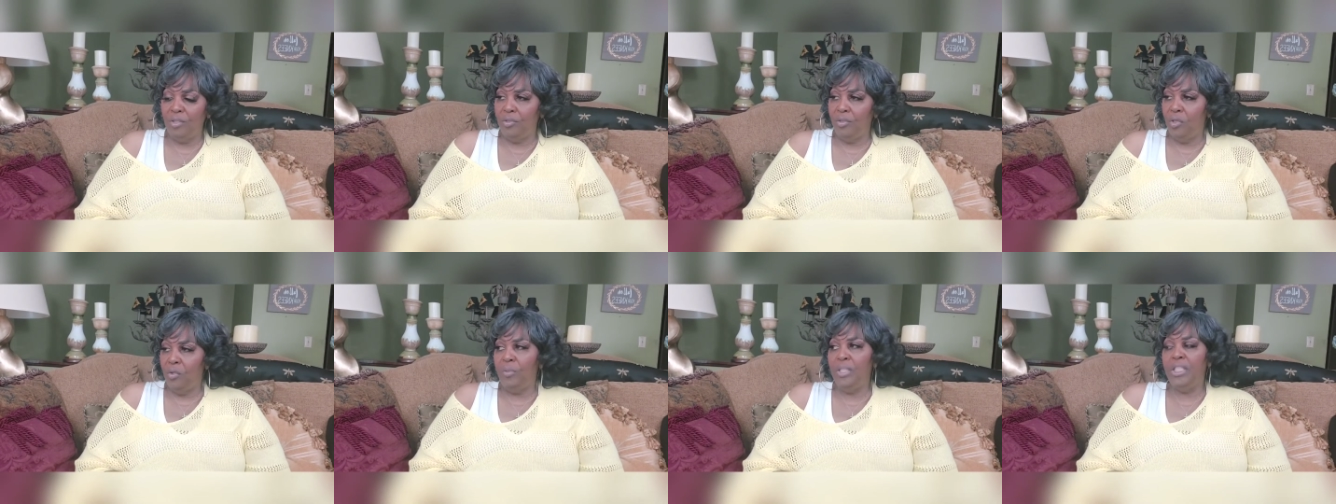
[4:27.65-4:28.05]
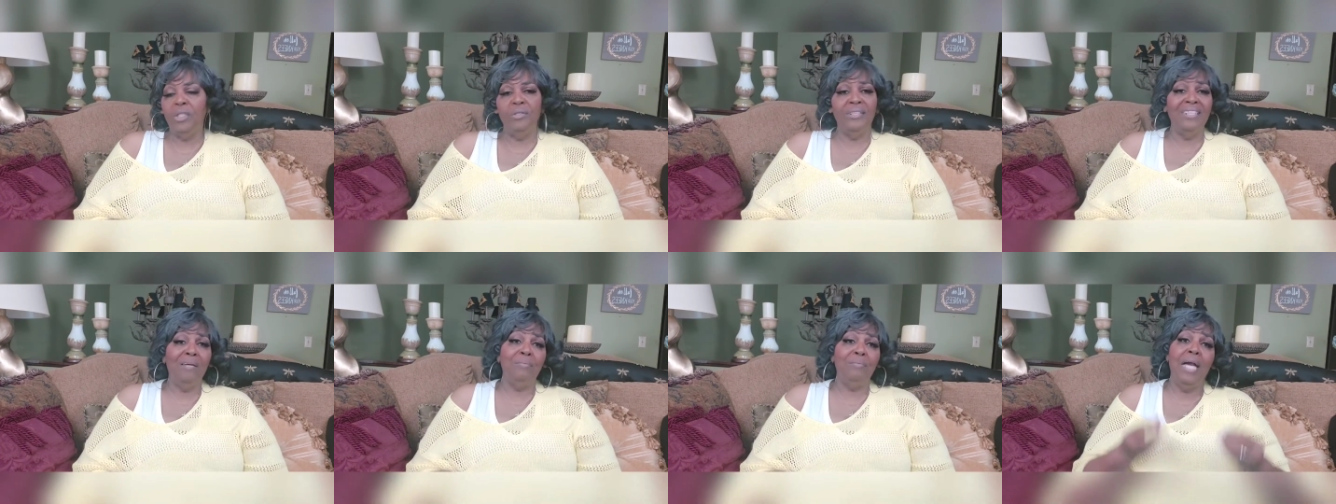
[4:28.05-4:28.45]
You know, we
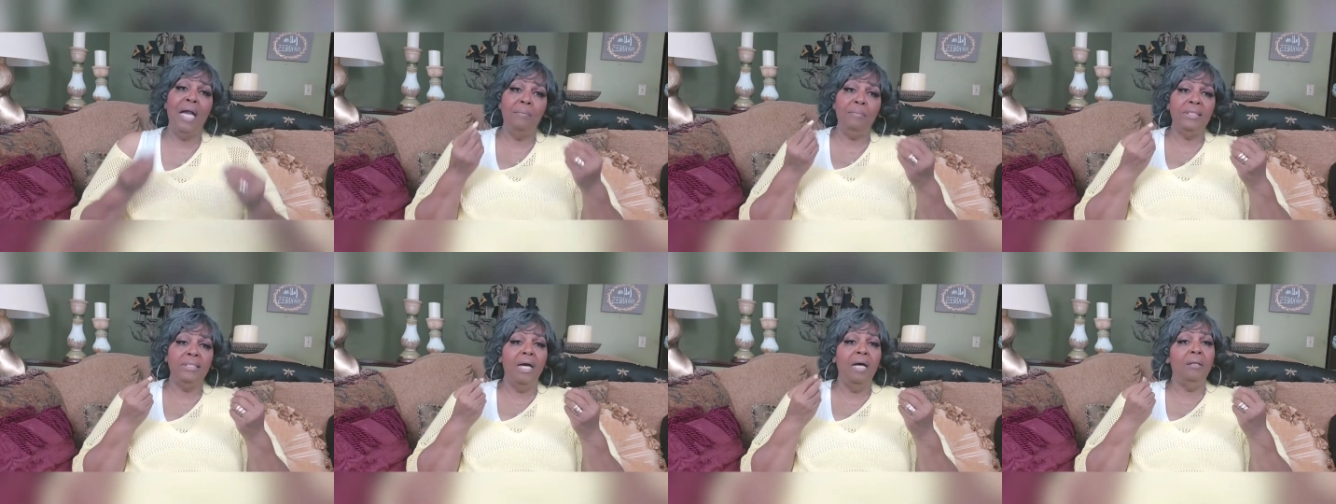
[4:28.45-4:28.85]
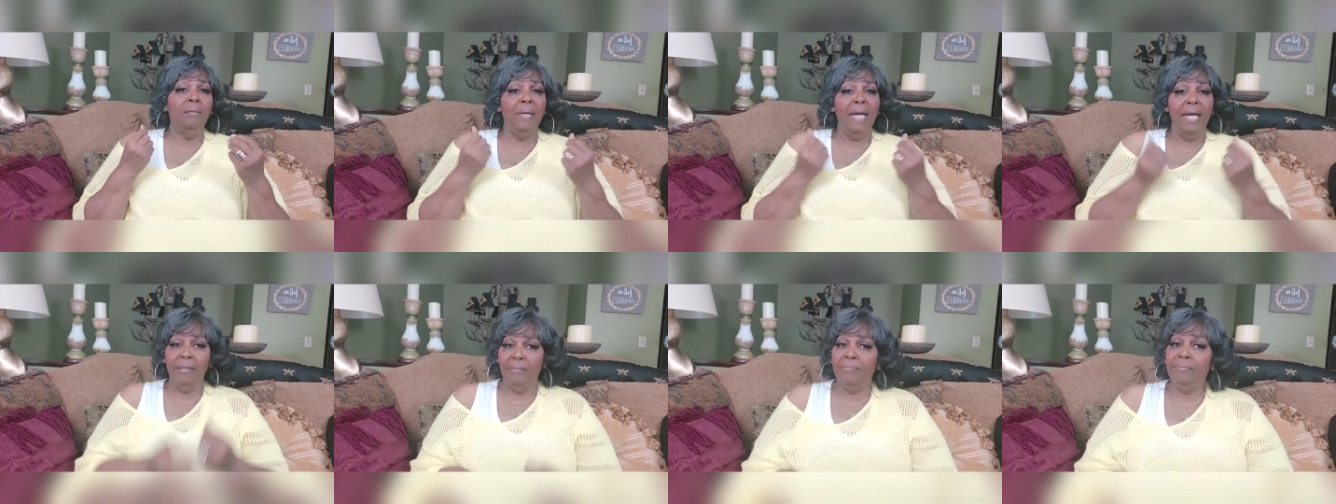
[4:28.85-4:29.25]
know sometimes it's all
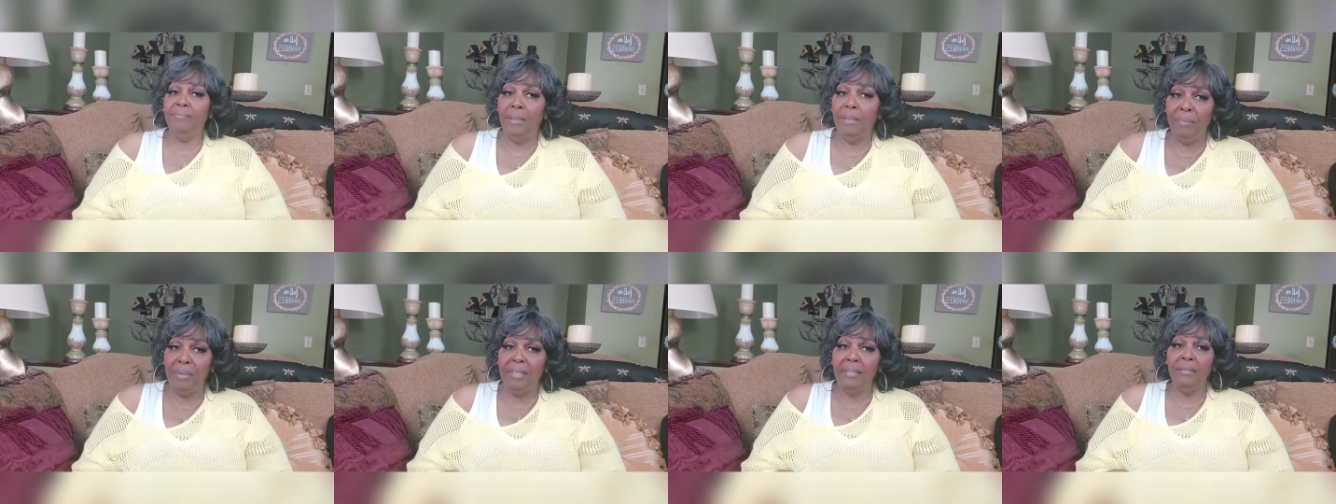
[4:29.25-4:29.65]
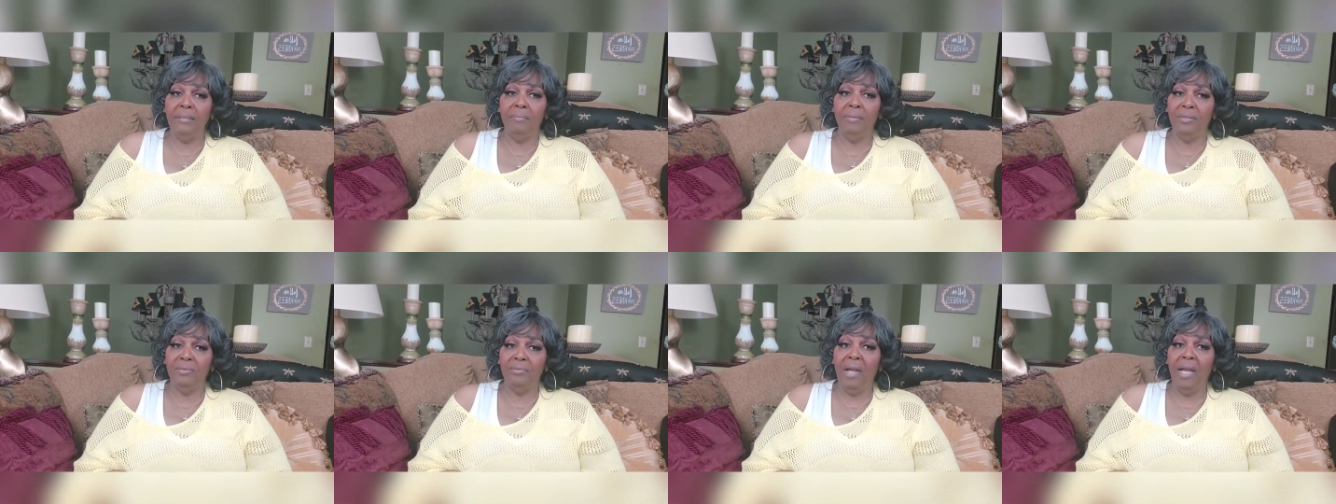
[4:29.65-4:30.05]
about the
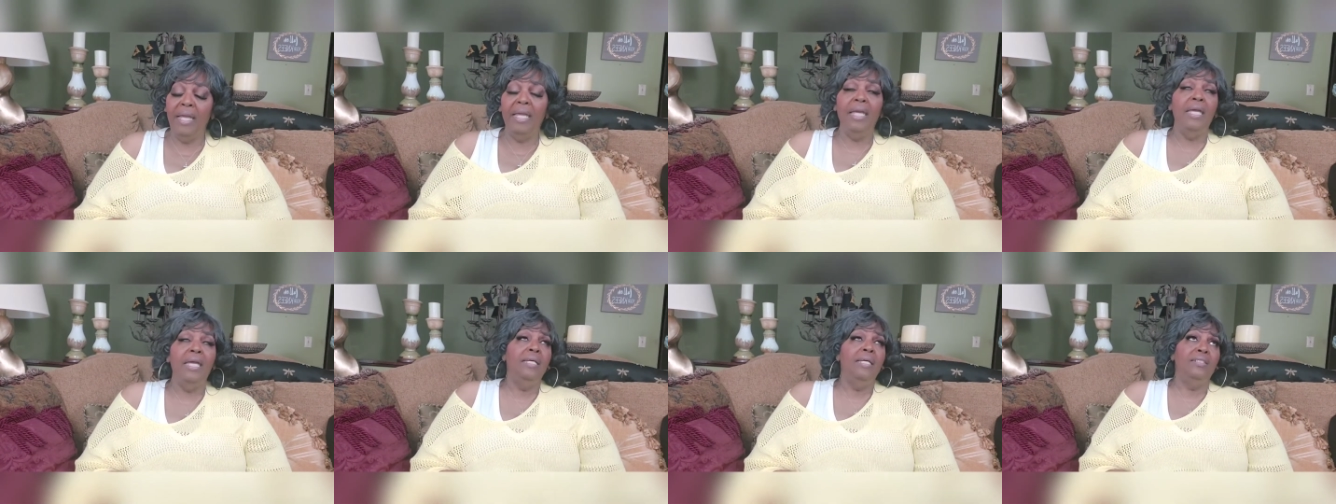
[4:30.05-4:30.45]
Benjamins, right?